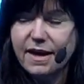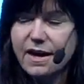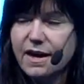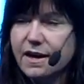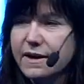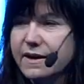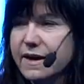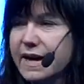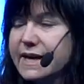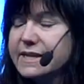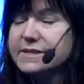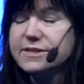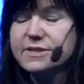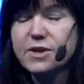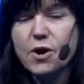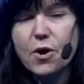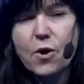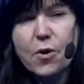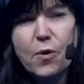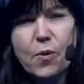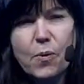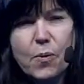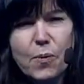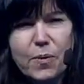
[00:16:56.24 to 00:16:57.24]
All right,
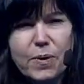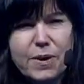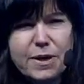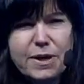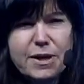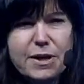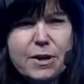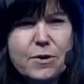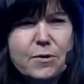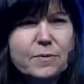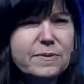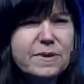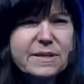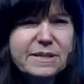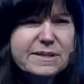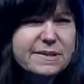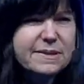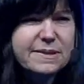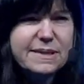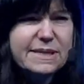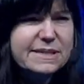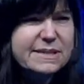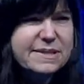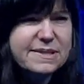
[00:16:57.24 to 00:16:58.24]
so,
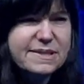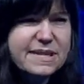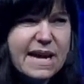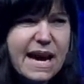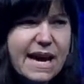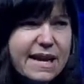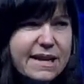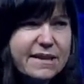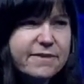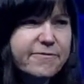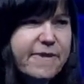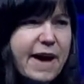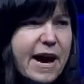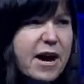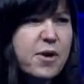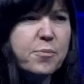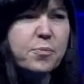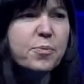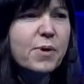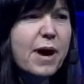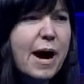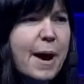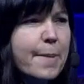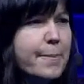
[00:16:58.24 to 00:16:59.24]
these static file
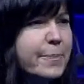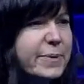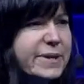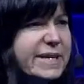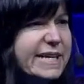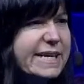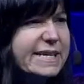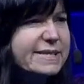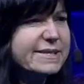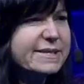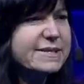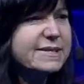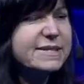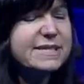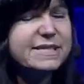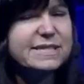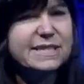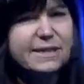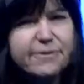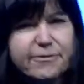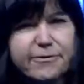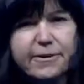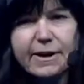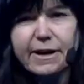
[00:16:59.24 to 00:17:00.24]
properties, it's
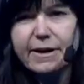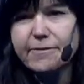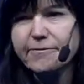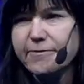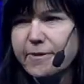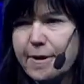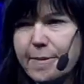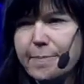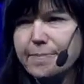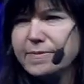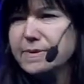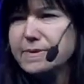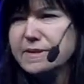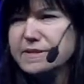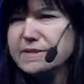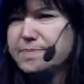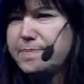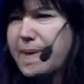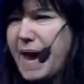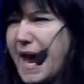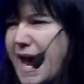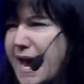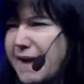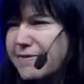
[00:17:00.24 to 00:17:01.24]
different from this
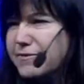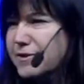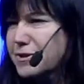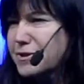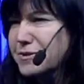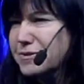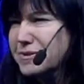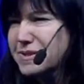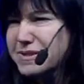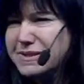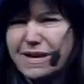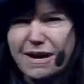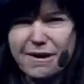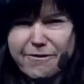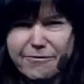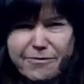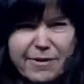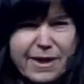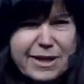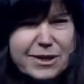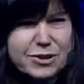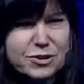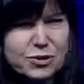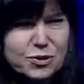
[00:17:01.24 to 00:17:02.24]
behavioral stuff.
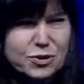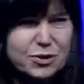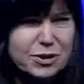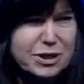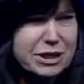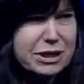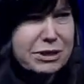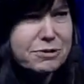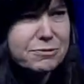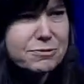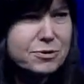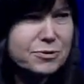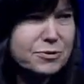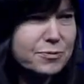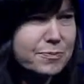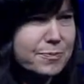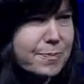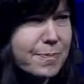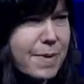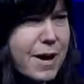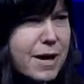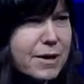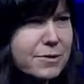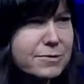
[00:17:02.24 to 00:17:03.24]
Like, surely your
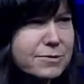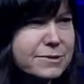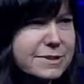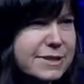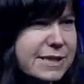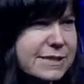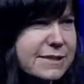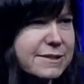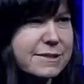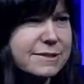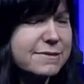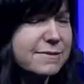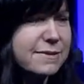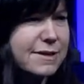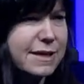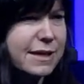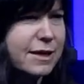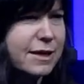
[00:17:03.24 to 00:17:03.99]
model doesn't,